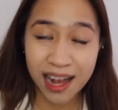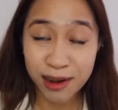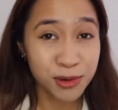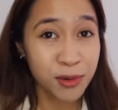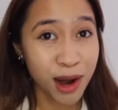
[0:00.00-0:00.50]

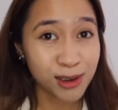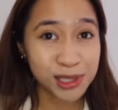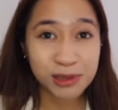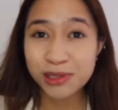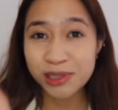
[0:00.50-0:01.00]
don't know why I
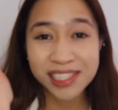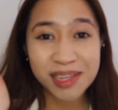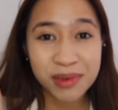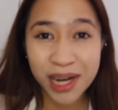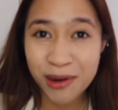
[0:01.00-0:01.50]
was so
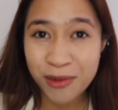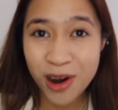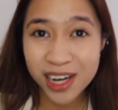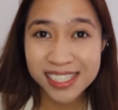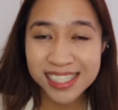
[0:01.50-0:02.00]
salty, but I
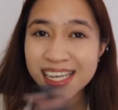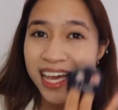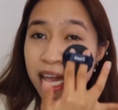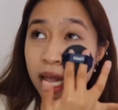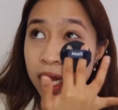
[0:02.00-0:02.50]
was.
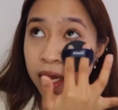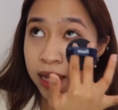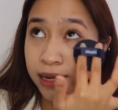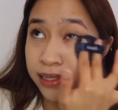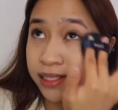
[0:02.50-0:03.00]

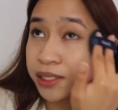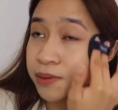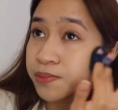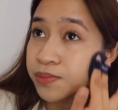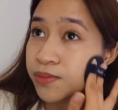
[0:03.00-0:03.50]
And
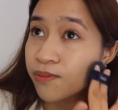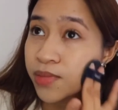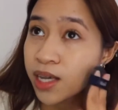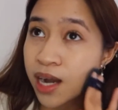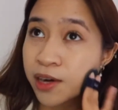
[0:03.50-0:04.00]

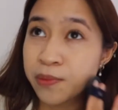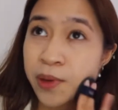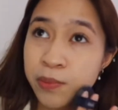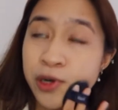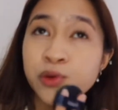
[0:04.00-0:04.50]
I
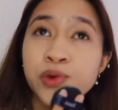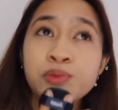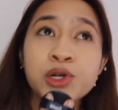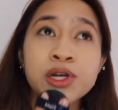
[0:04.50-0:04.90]
remember we were